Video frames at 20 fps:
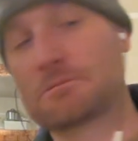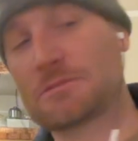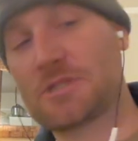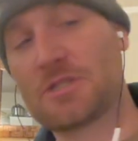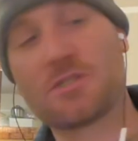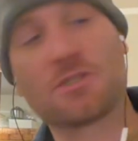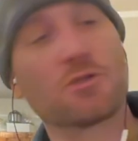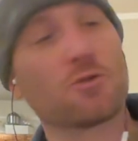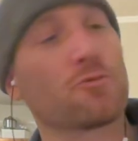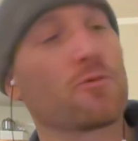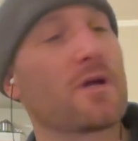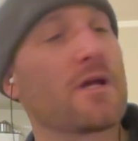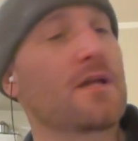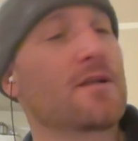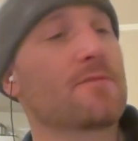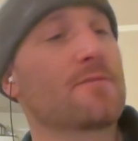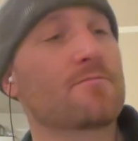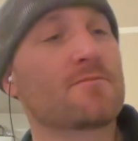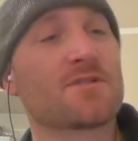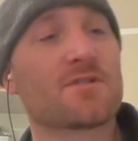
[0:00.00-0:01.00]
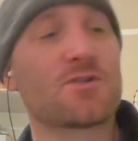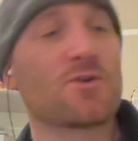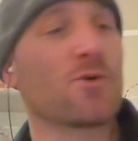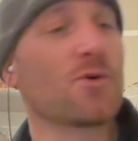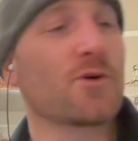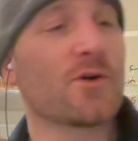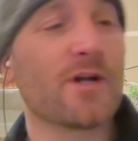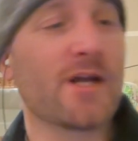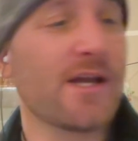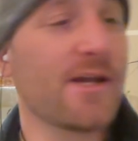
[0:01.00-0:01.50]
Just a random
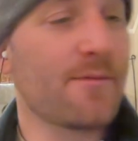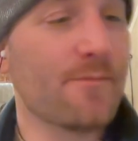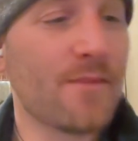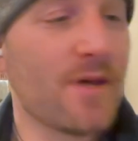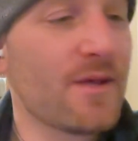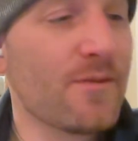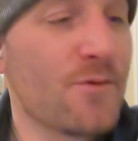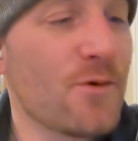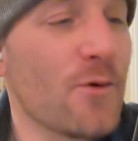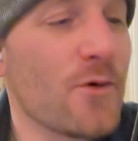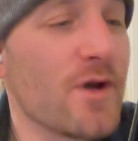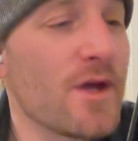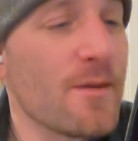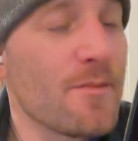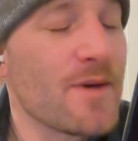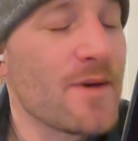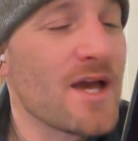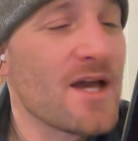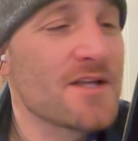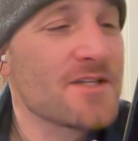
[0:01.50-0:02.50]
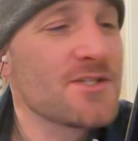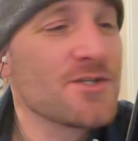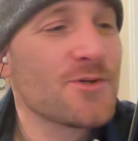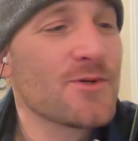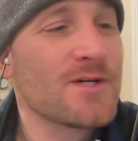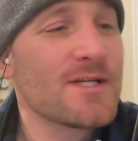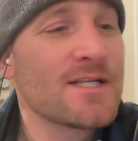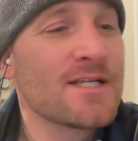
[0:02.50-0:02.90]
story. Maybe we'll get back to it.